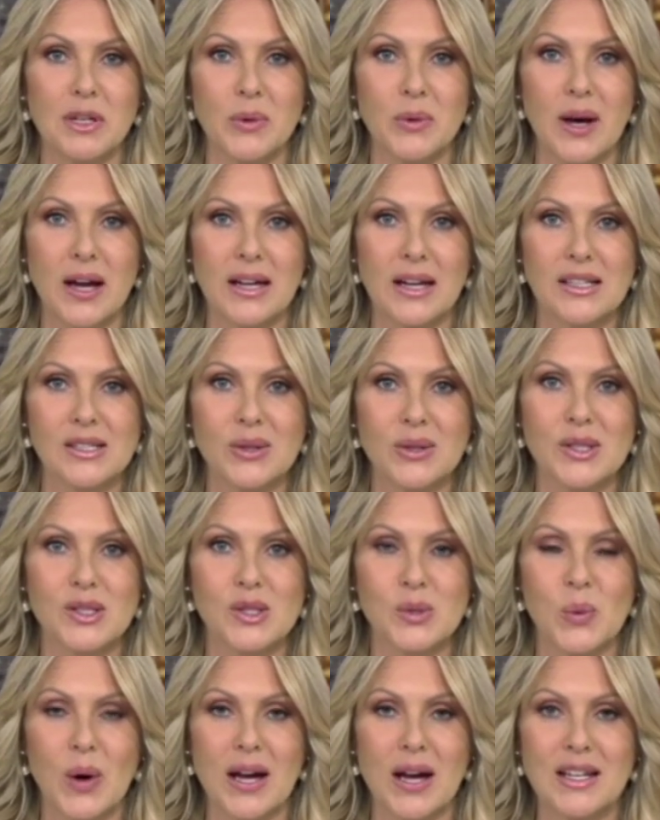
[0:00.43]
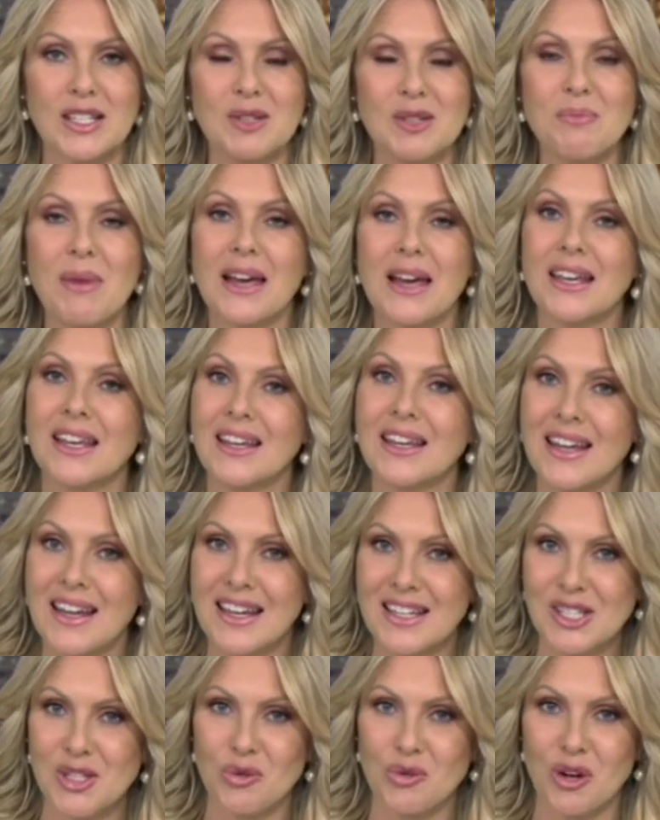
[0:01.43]
WA is on its way to making
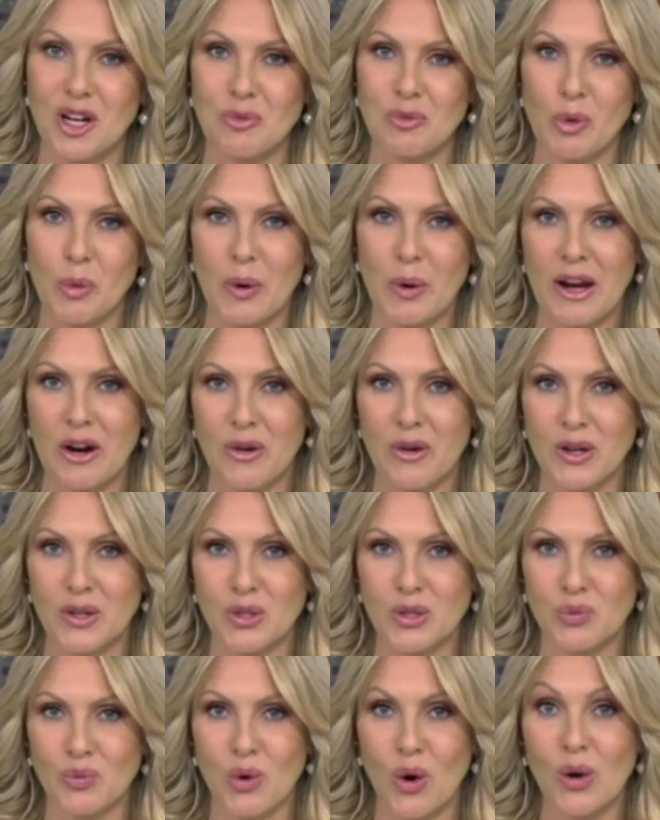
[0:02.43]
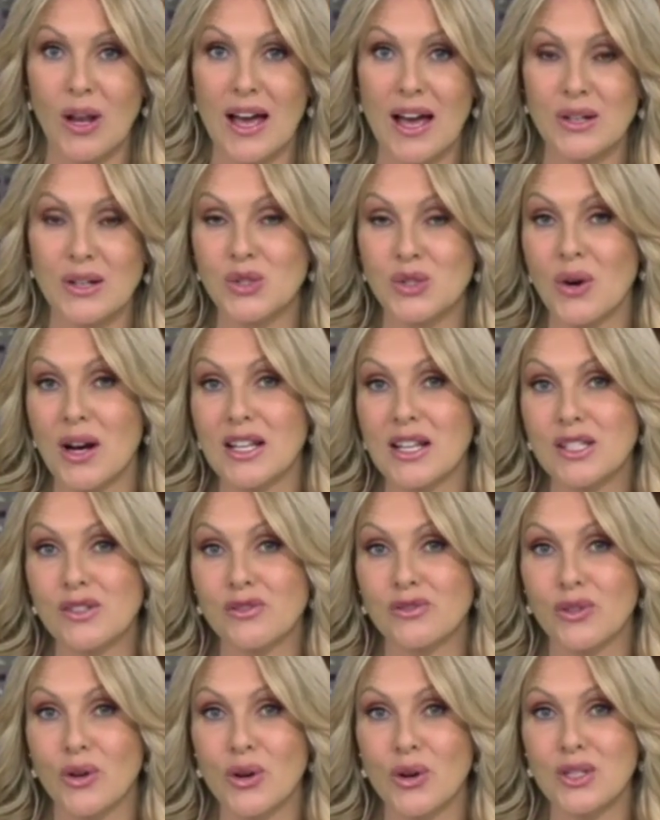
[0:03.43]
history, preparing to roll out
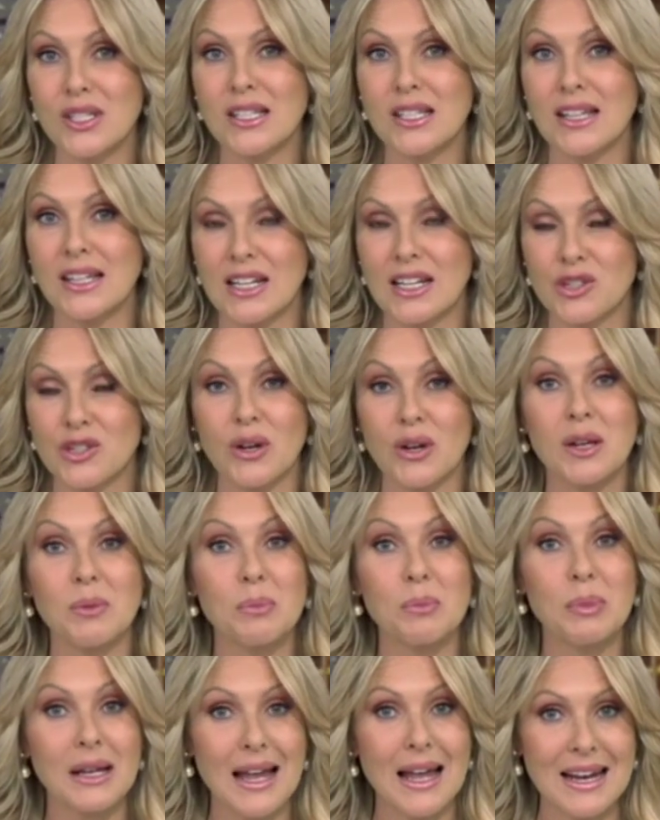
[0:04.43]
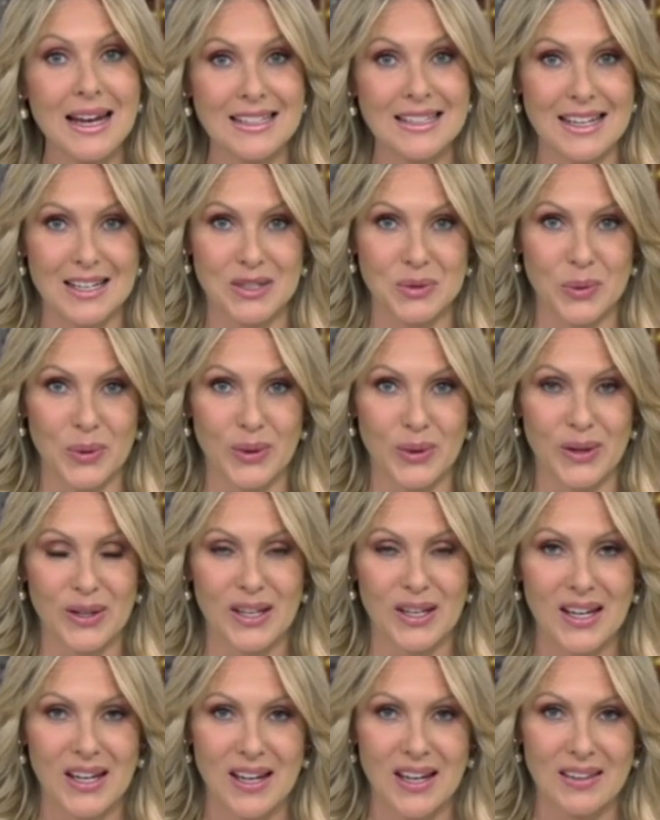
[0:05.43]
Australia's first electric plane
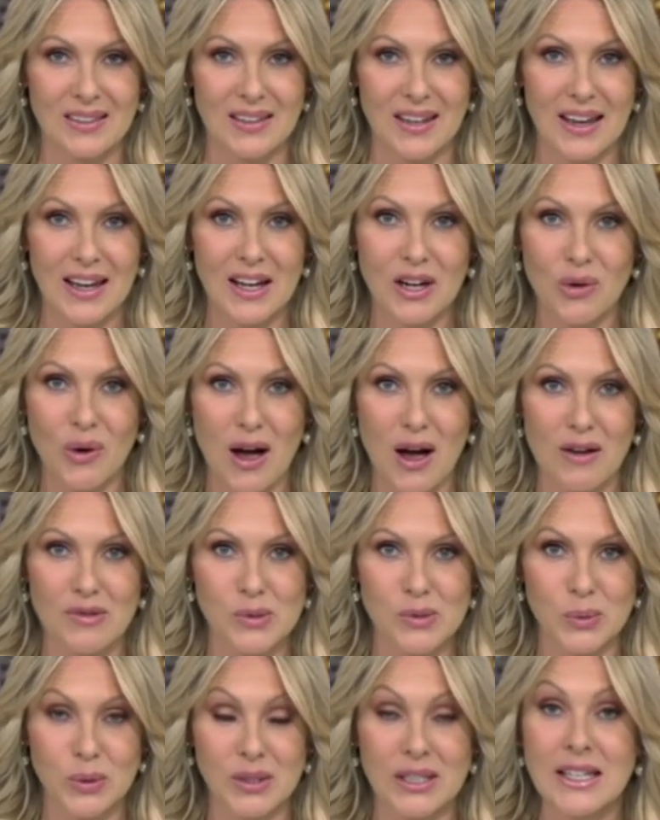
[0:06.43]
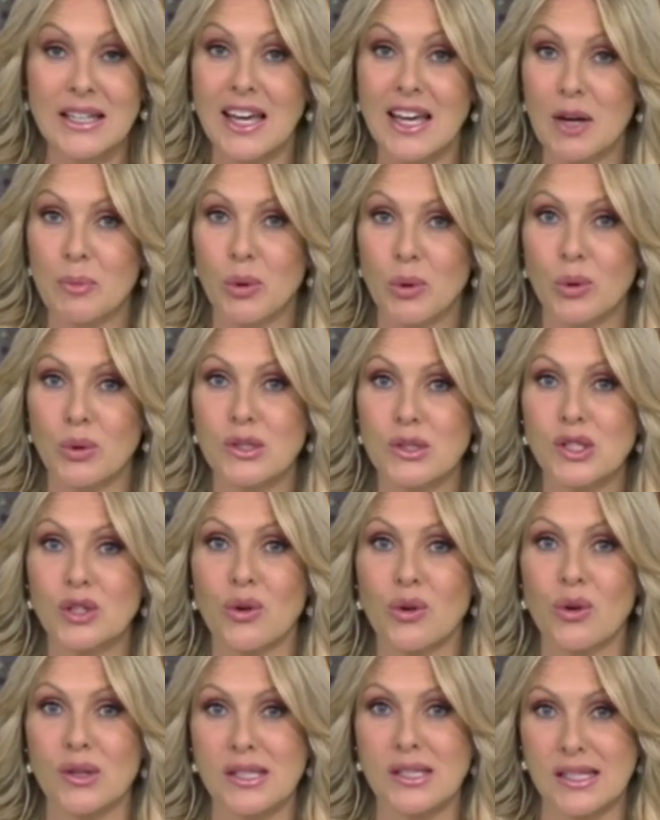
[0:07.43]
network. The aircrafts will link airports
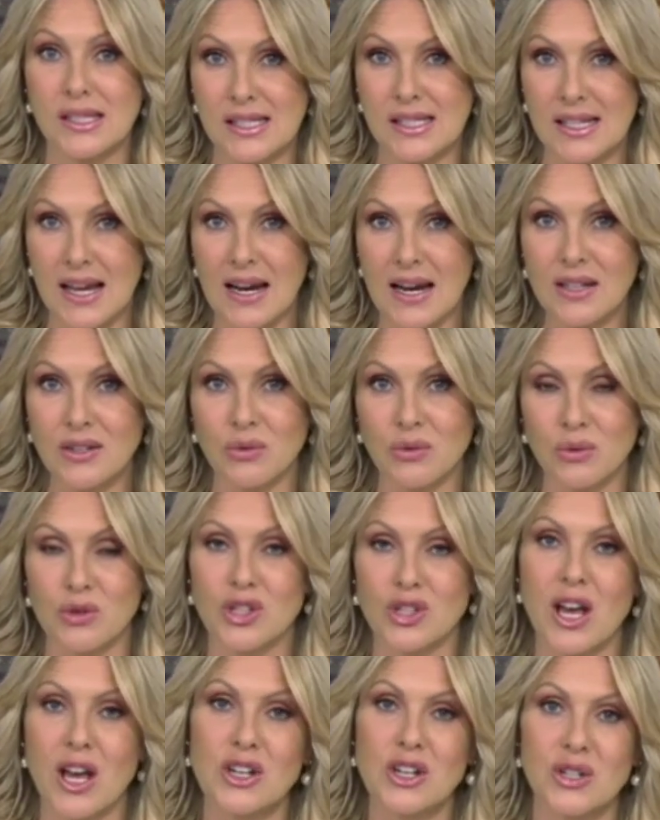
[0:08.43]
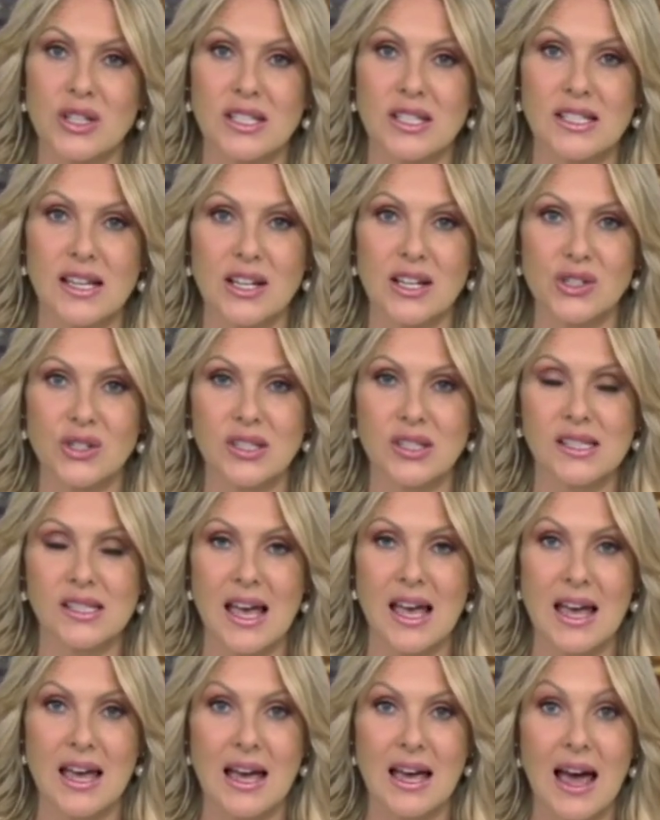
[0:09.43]
across the state through charging stations
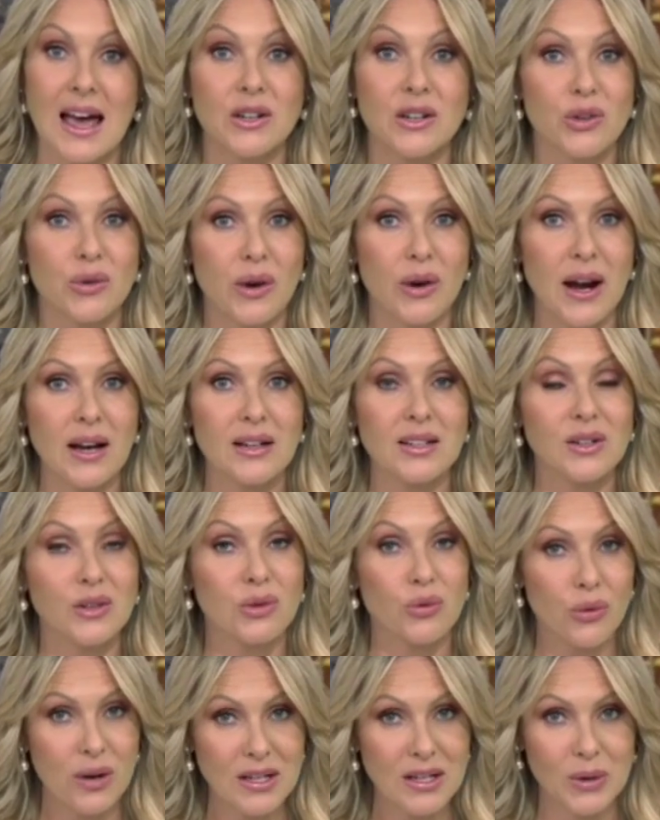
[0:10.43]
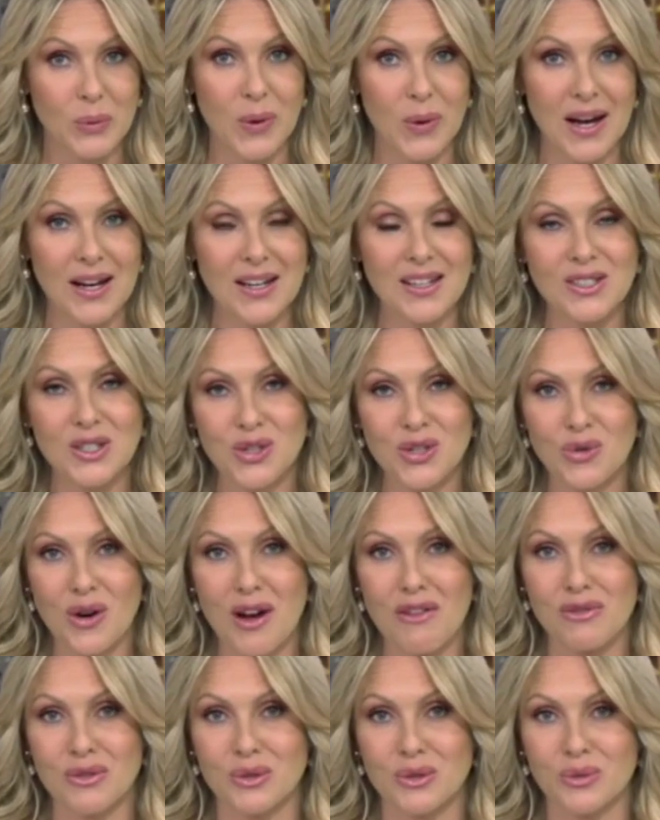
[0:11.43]
and create a greener way to
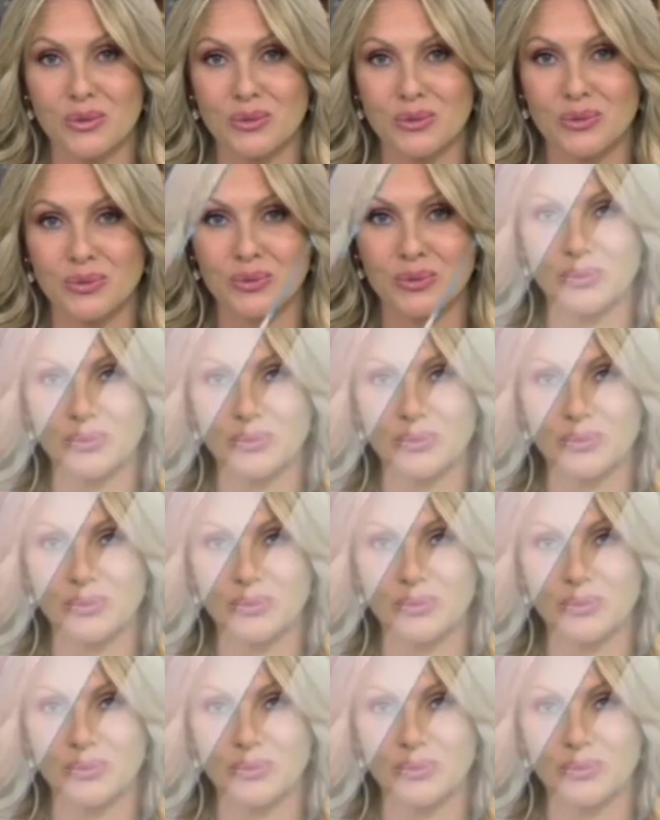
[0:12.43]
travel.